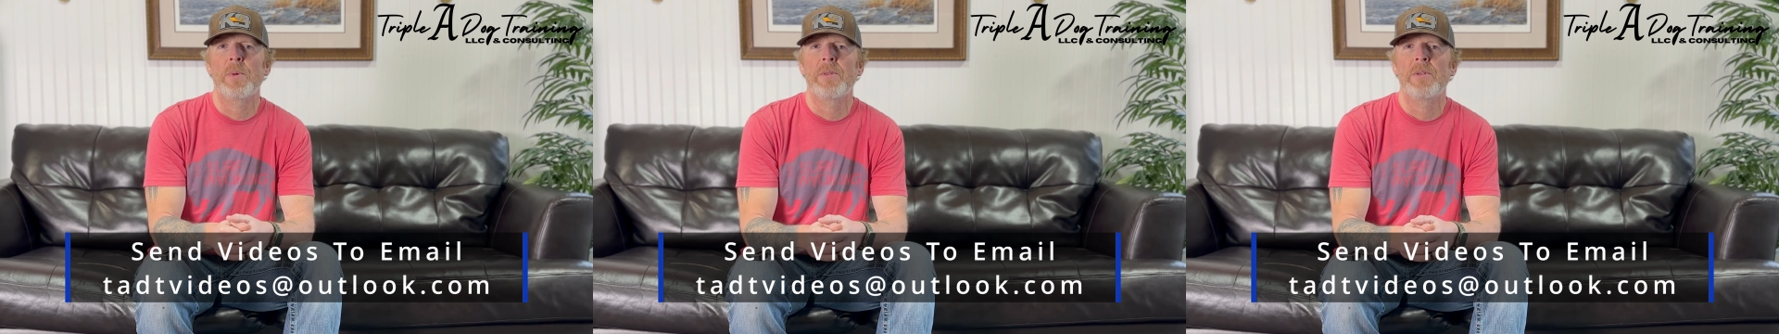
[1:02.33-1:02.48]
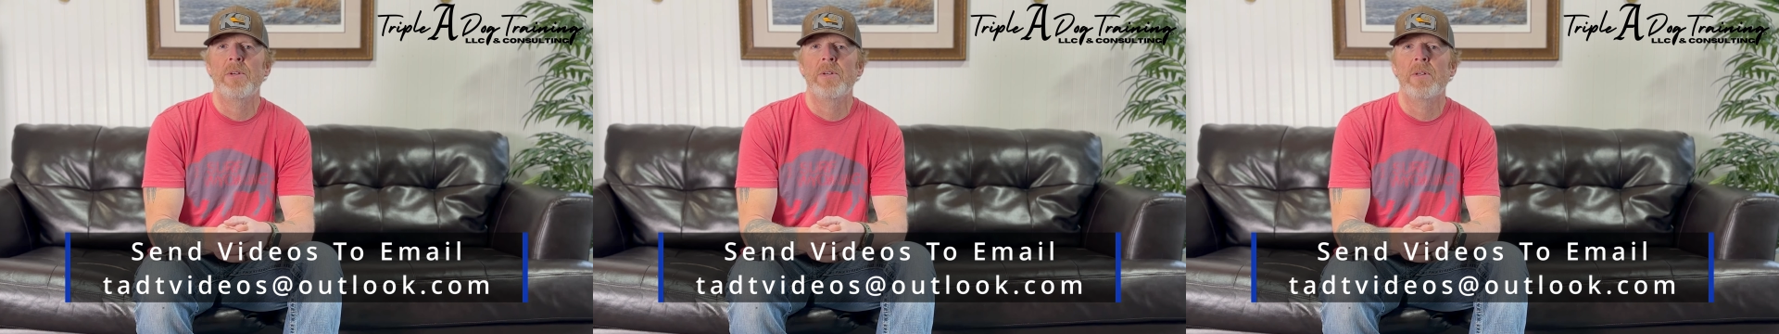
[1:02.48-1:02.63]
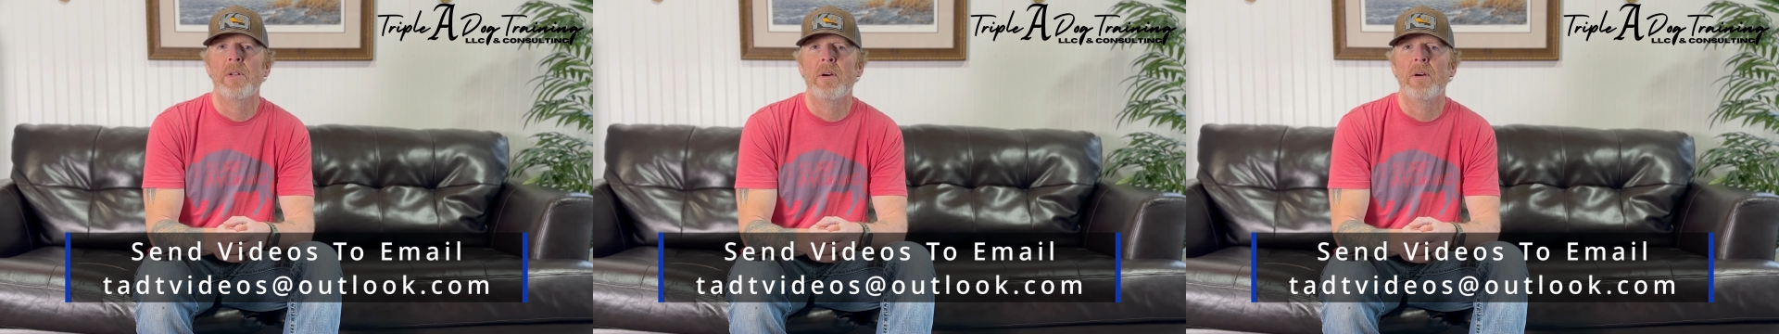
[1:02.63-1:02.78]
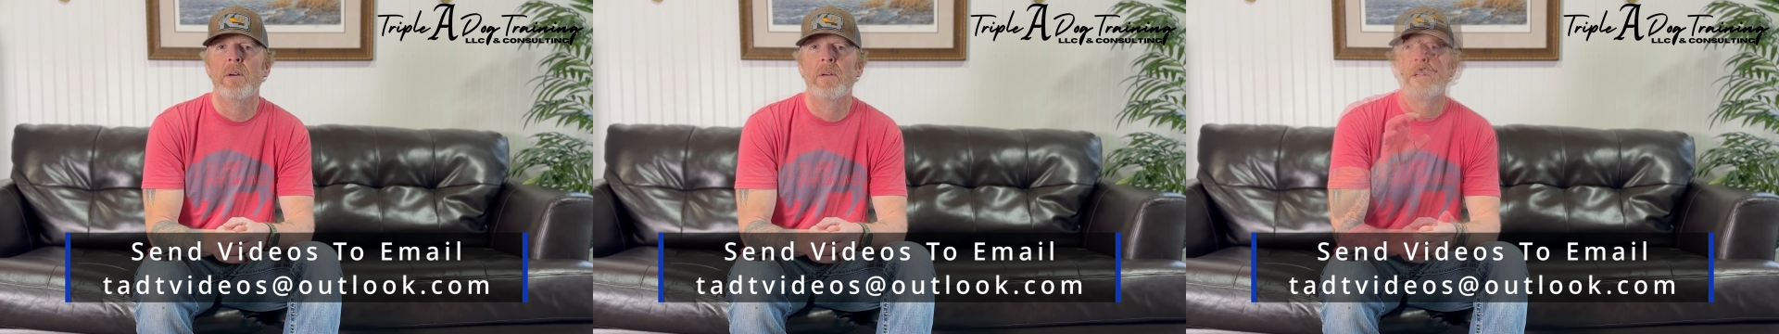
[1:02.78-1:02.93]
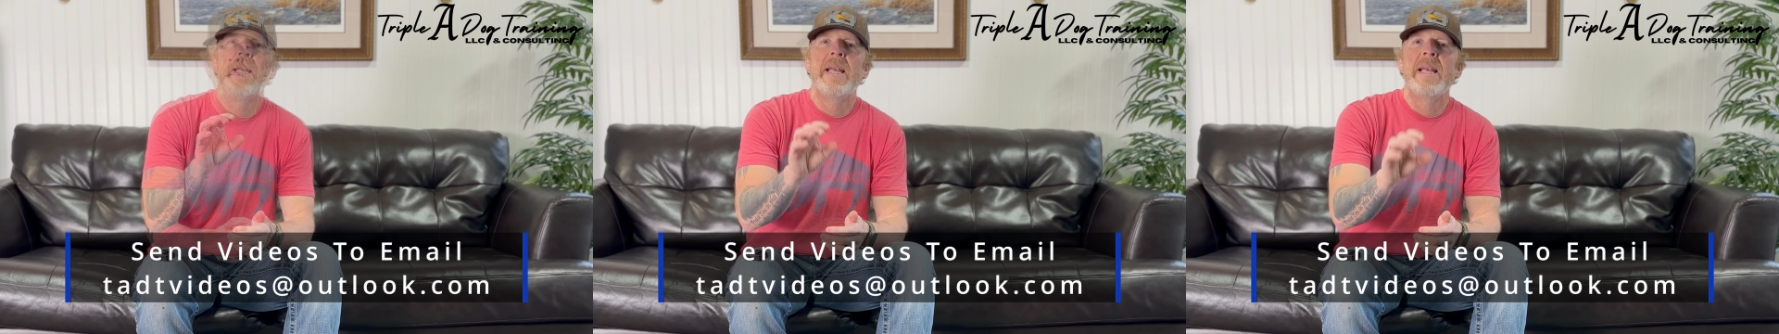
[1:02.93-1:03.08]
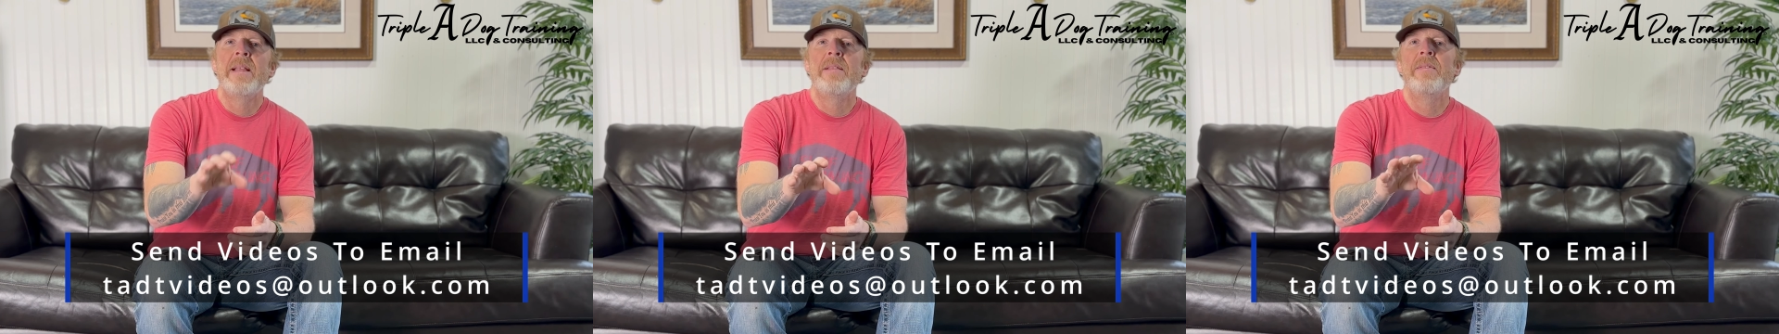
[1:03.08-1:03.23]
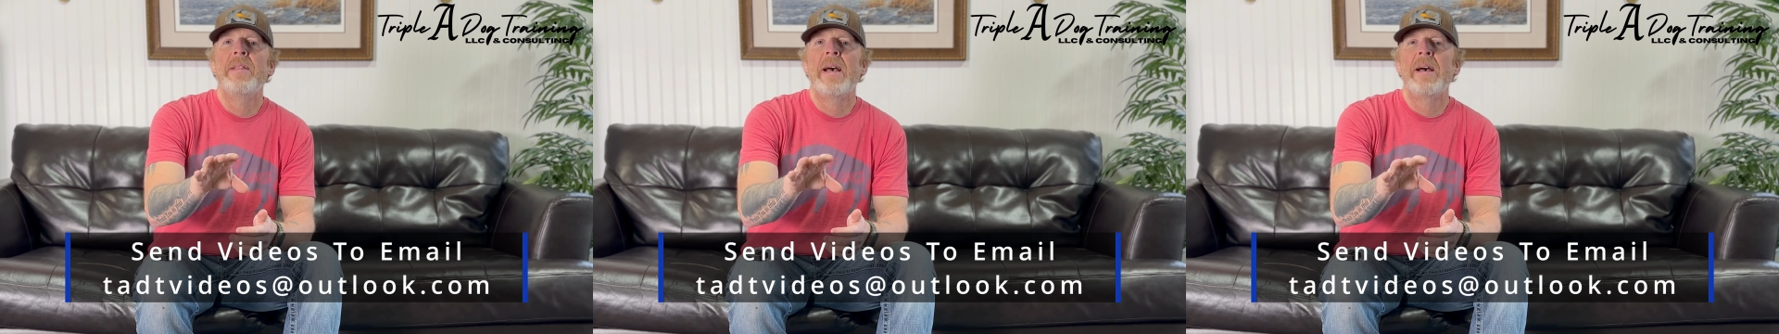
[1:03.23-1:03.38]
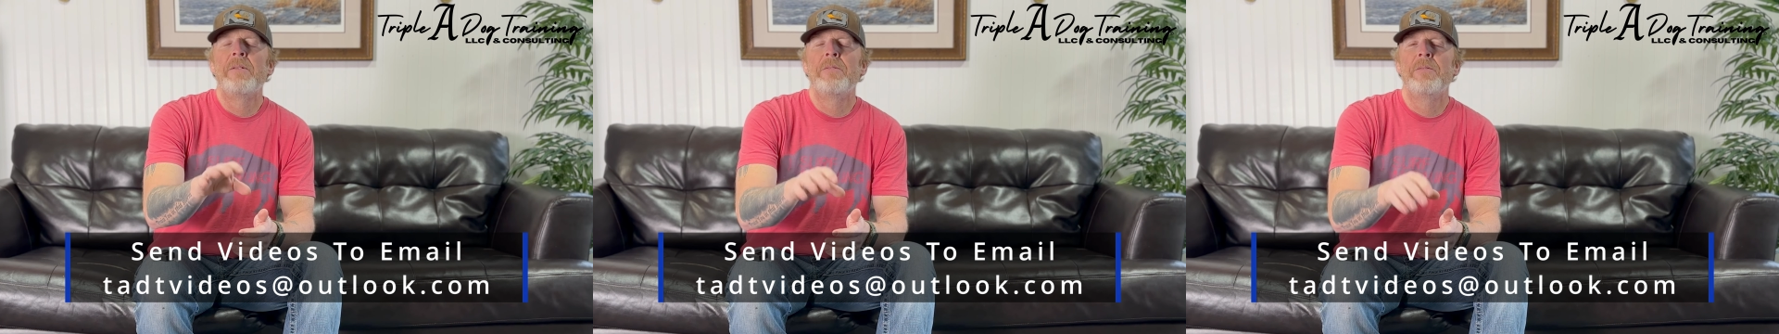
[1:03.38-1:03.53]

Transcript: with your dog. In that